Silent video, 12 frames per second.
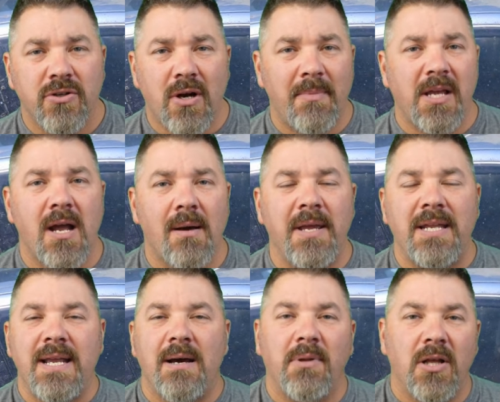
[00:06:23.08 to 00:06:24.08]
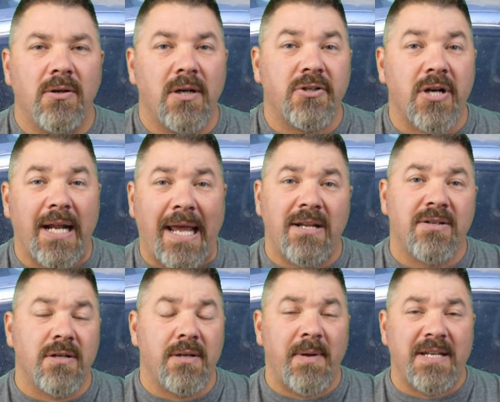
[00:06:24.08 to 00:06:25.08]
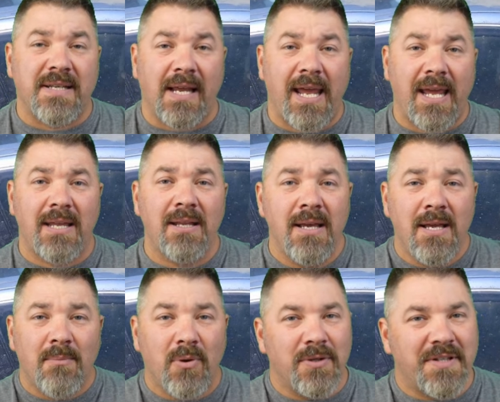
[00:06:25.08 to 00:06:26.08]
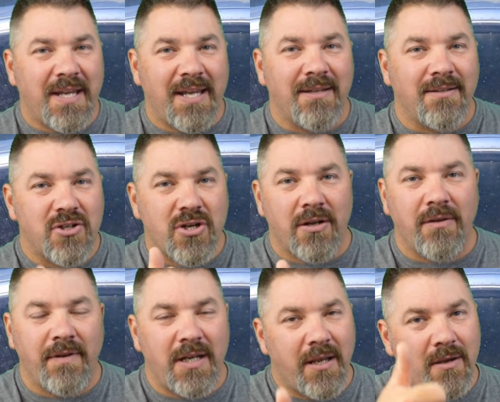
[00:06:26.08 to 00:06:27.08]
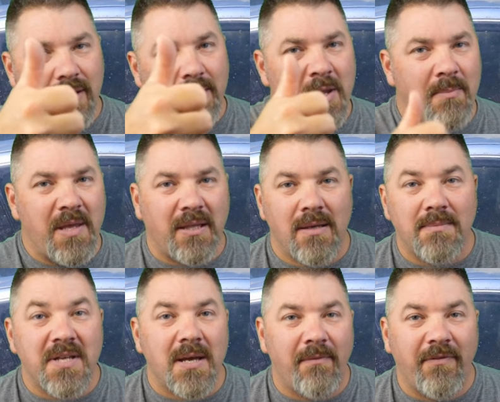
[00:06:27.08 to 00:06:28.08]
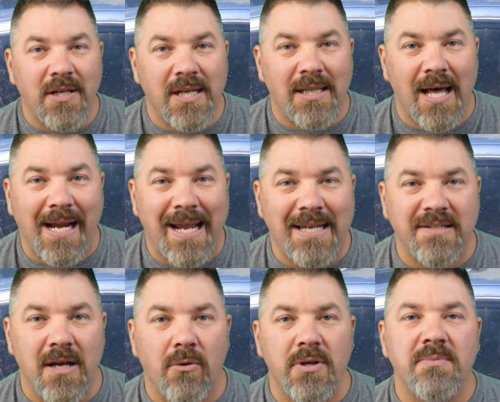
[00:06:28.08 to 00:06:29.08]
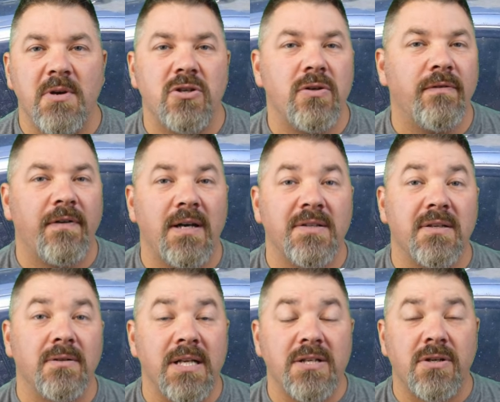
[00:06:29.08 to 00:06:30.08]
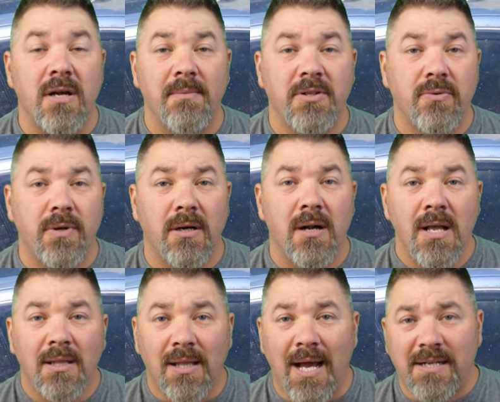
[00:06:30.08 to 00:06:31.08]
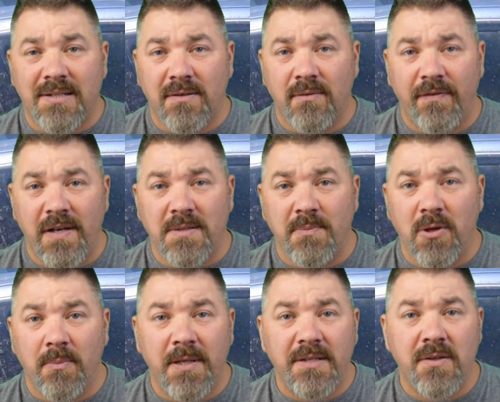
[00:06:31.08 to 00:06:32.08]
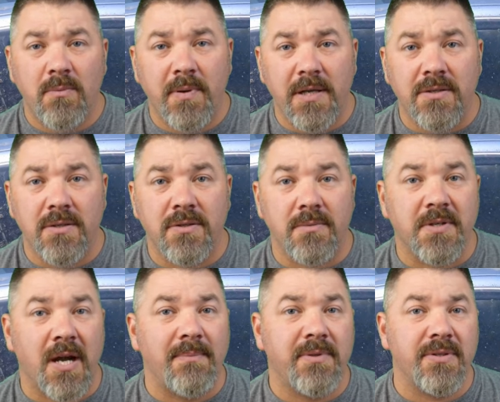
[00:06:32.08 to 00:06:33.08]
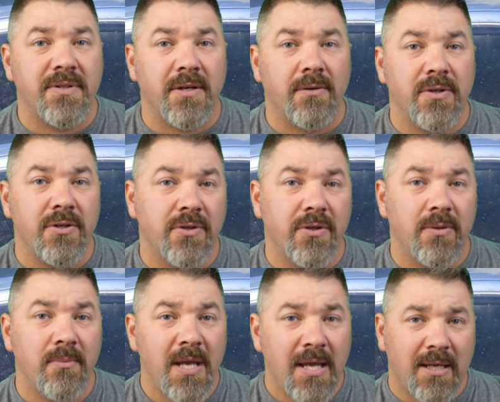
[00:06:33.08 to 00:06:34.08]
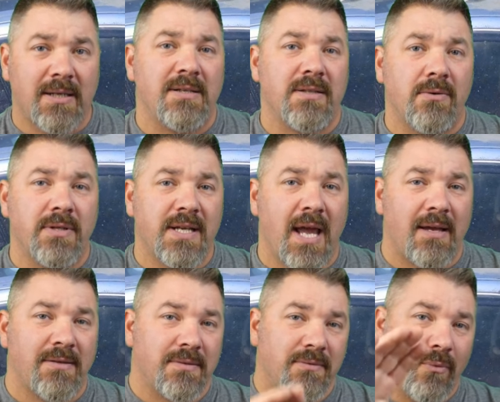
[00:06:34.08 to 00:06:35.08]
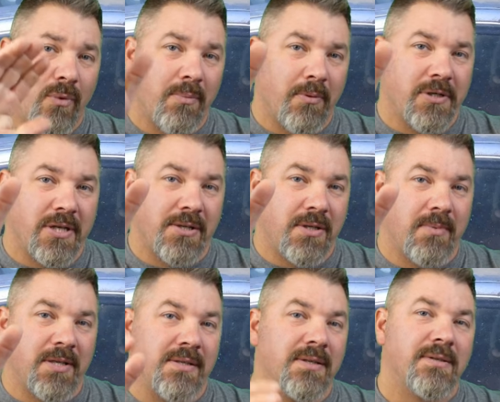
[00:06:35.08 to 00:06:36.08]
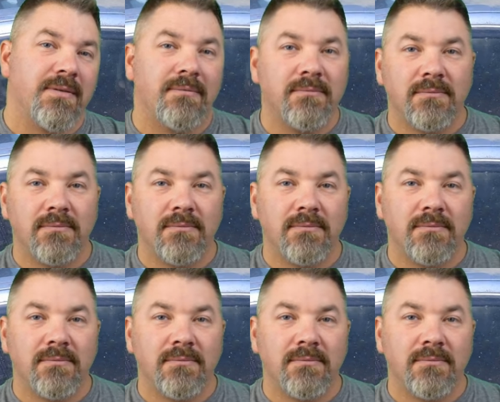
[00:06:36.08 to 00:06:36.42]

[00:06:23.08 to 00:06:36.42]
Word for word: drop me a comment down below and I'll try to answer it the best I can. But once again, share the video, give me a big thumbs up if you did like it. As always, make sure you follow us on Instagram and Twitter, like us on Facebook, pin us on Pinterest, subscribe to us here on YouTube, and as always guys, we appreciate your business.